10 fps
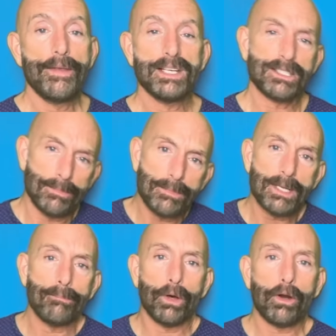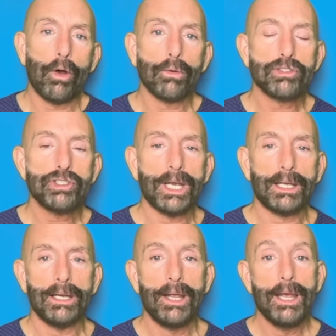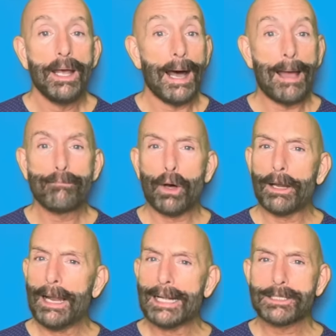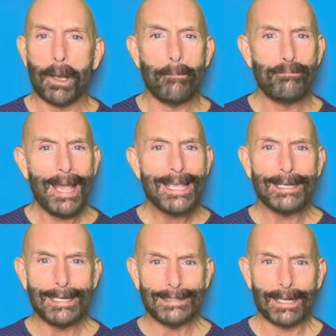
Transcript: Sometimes I bought a whole chicken. I bought lots of bacon.